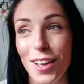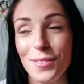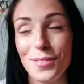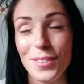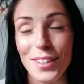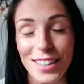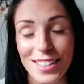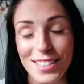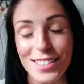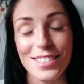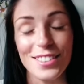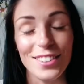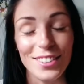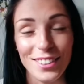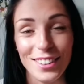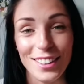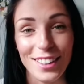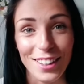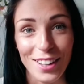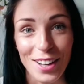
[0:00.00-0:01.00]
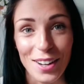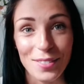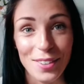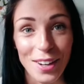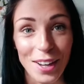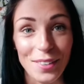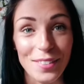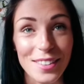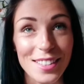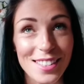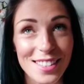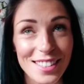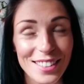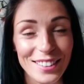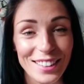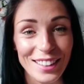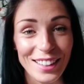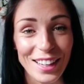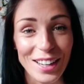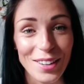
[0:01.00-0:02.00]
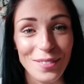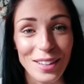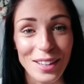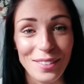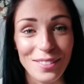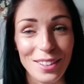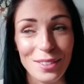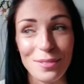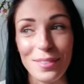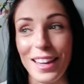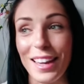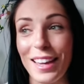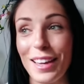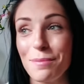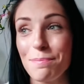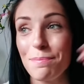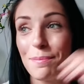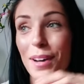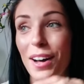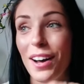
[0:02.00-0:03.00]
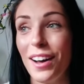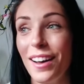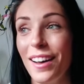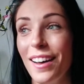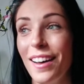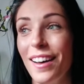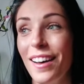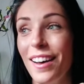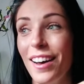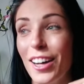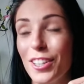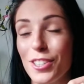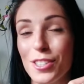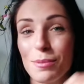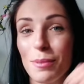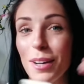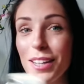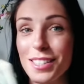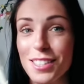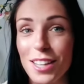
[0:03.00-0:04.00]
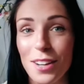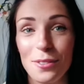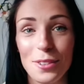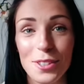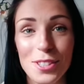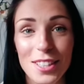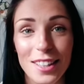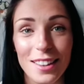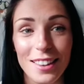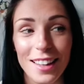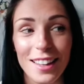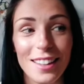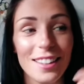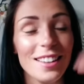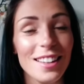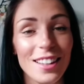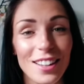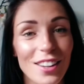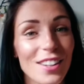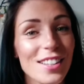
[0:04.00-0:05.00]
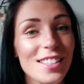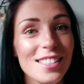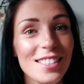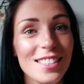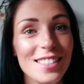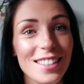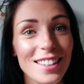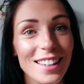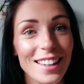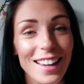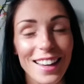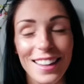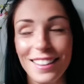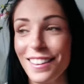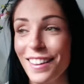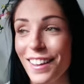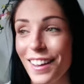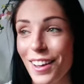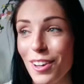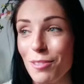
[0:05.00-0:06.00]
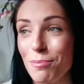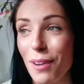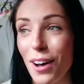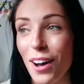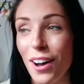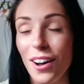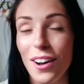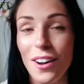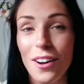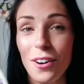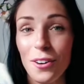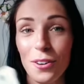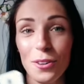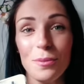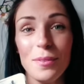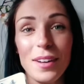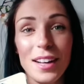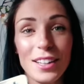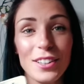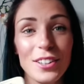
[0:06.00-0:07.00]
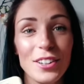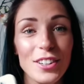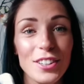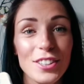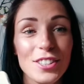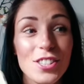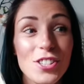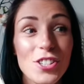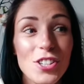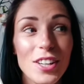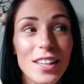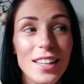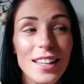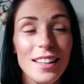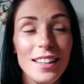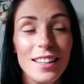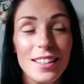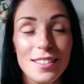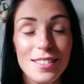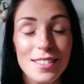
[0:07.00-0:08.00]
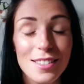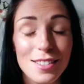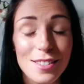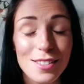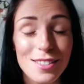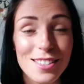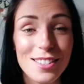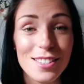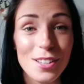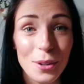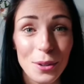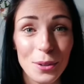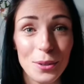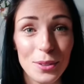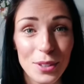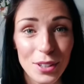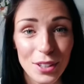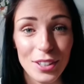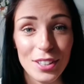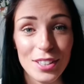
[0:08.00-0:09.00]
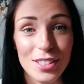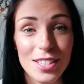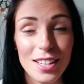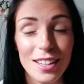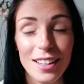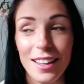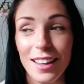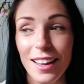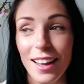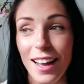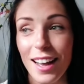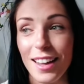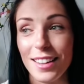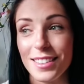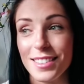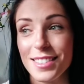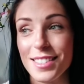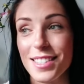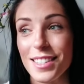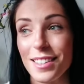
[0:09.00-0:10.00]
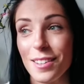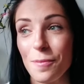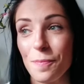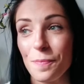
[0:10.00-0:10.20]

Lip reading: But he's not going to come home. He's still going to go play rugby. But I just might start watching the end of the last season again. But oh my gosh, it's so good. And